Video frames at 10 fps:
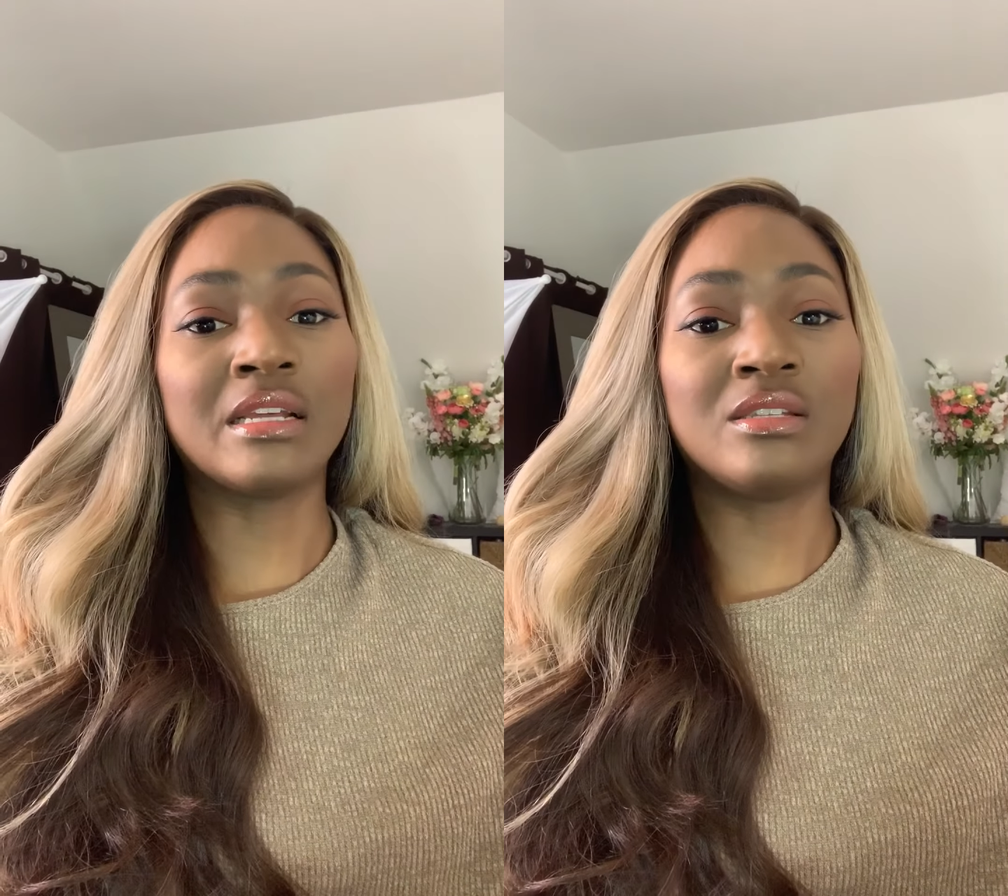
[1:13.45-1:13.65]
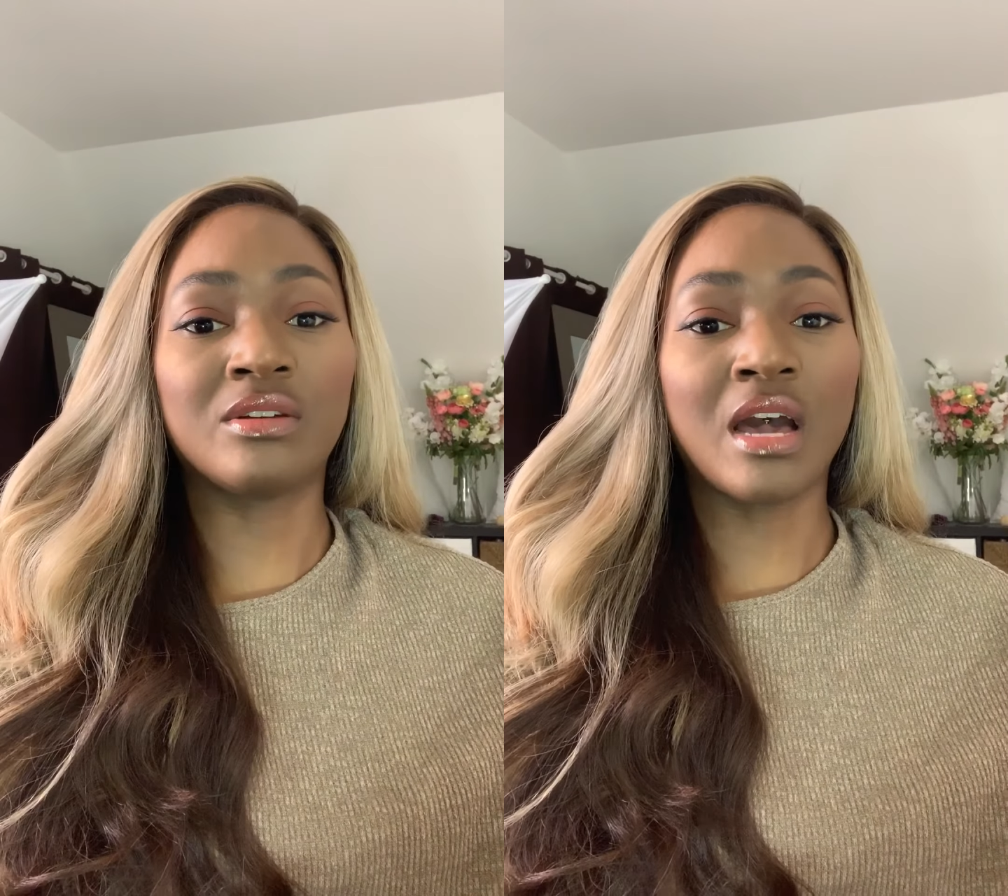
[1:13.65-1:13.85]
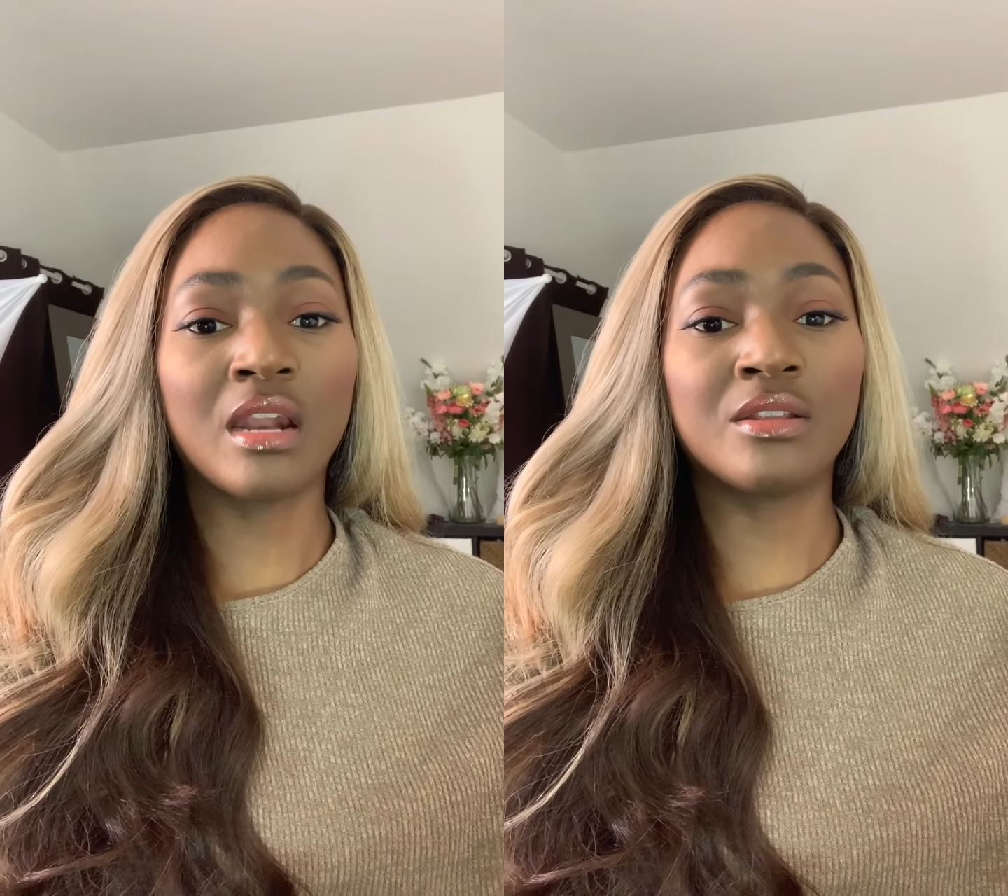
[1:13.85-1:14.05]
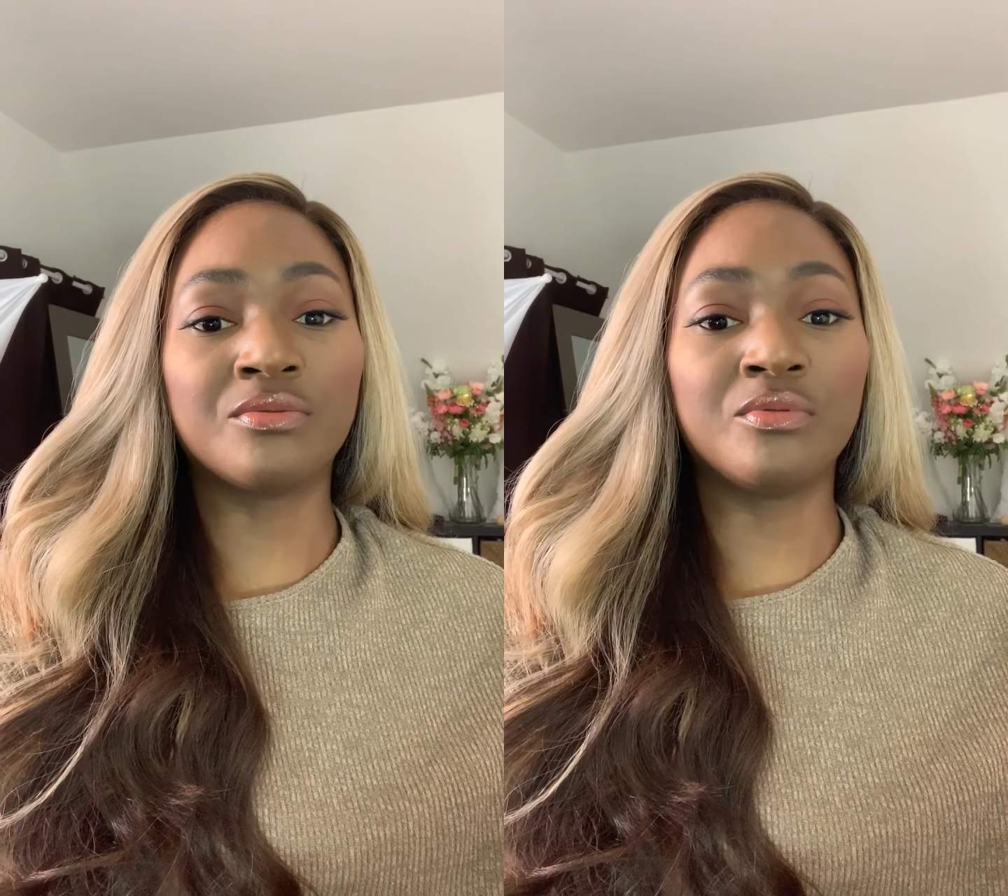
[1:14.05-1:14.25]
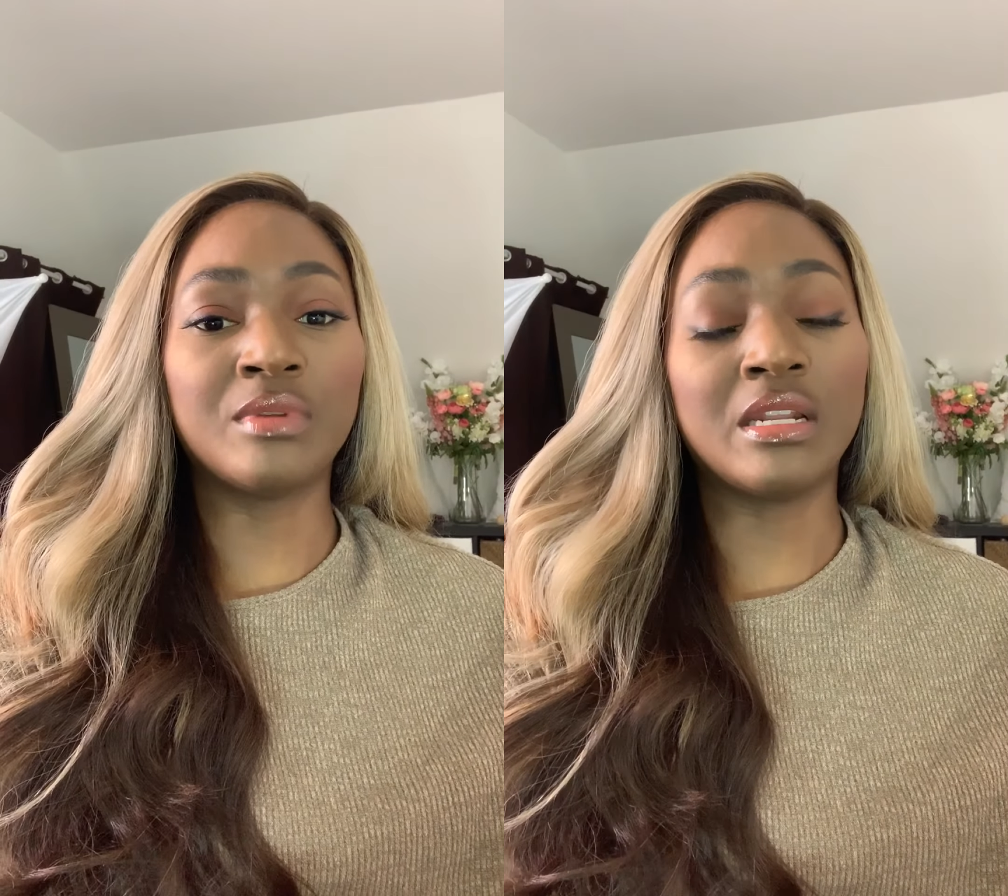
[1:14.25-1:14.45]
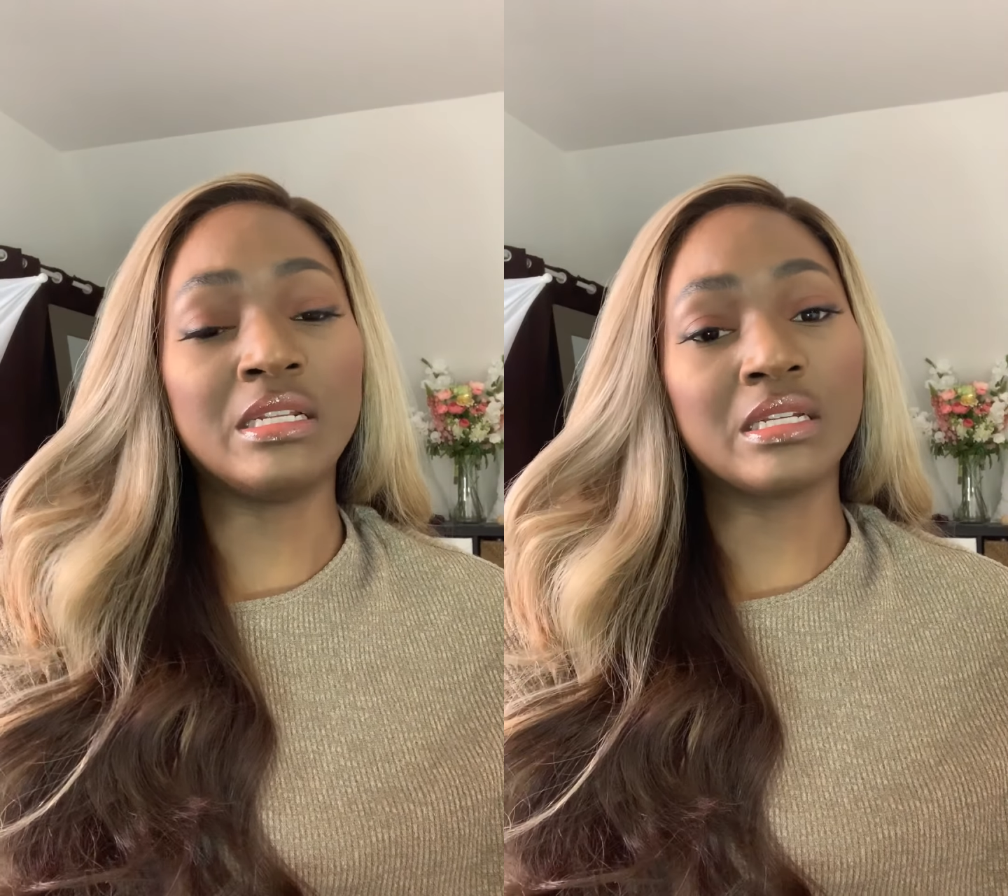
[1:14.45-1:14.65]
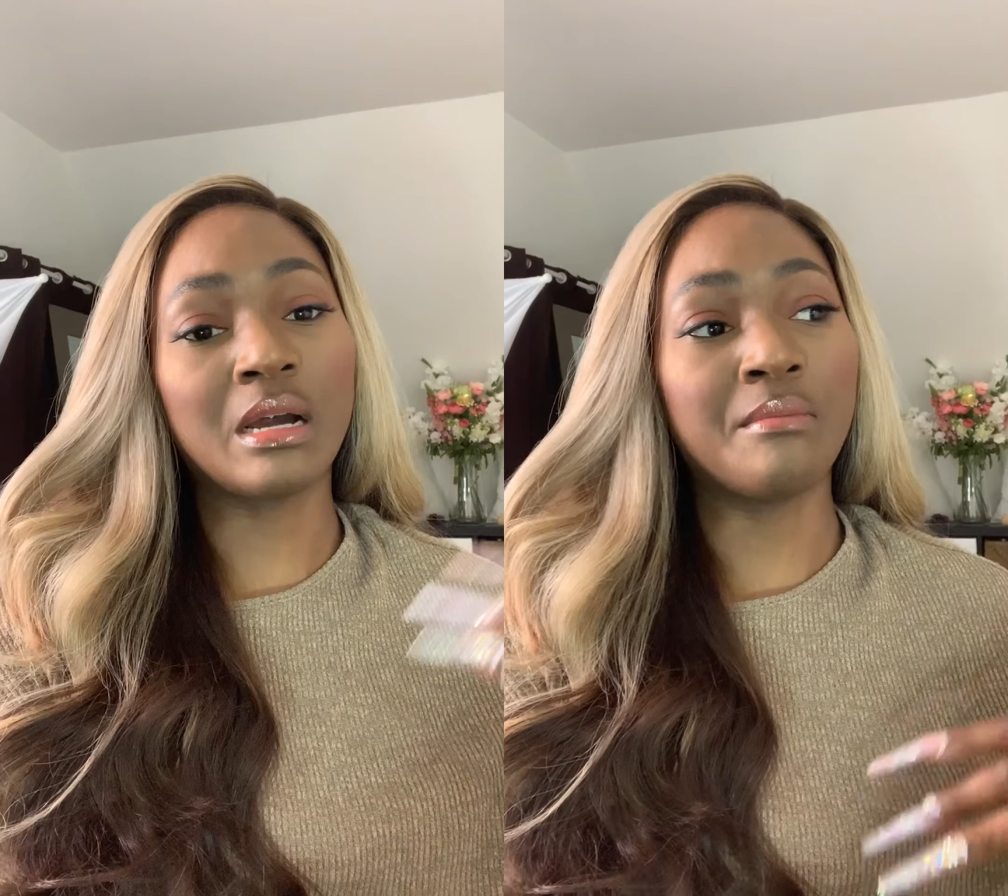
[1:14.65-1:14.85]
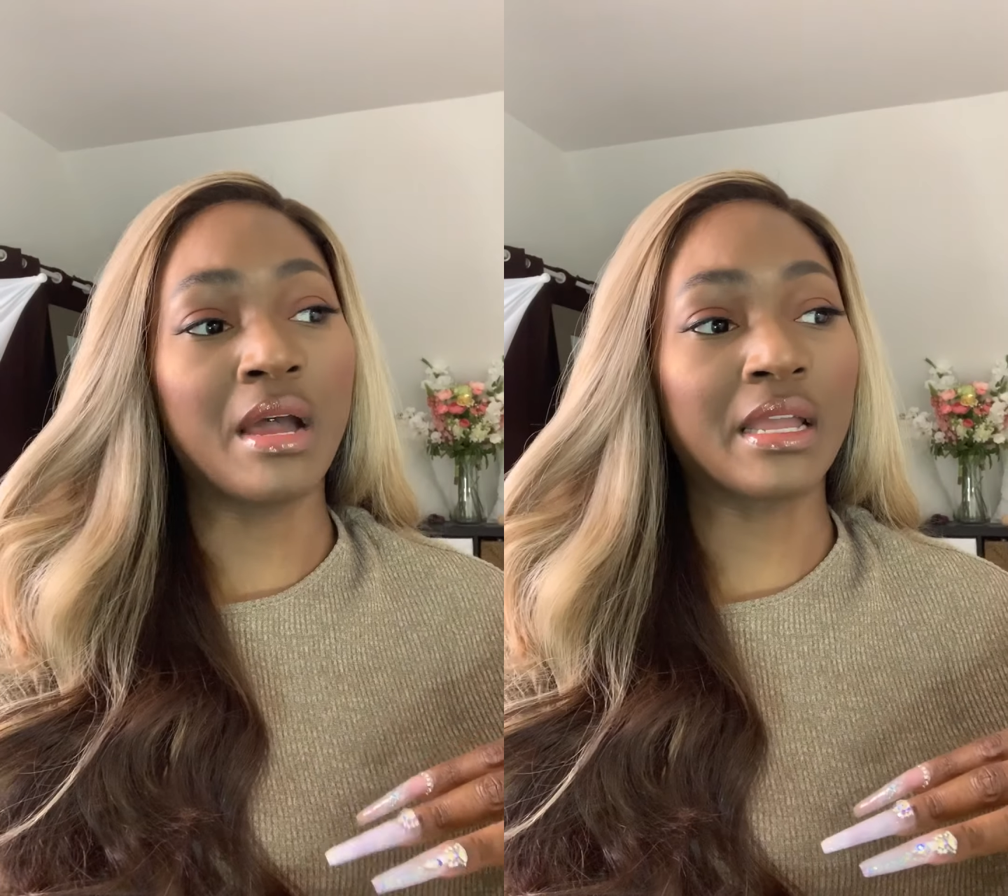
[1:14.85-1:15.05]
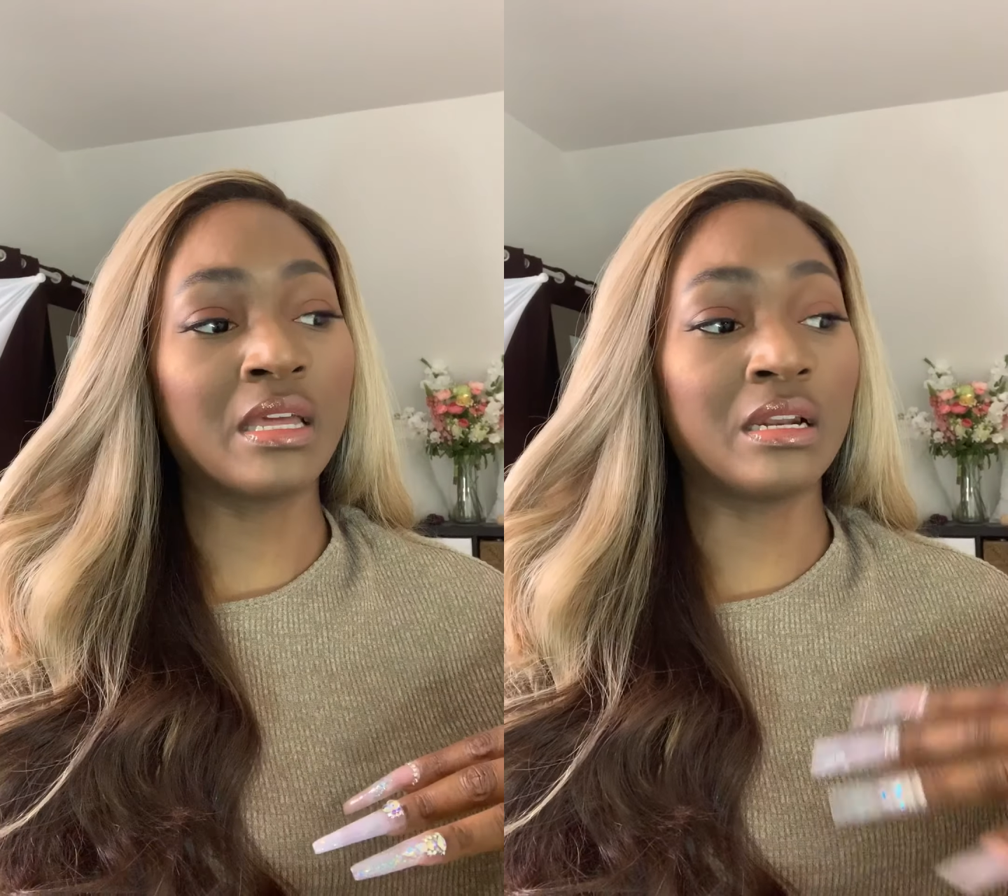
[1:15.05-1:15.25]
took out of the room that need to come back in.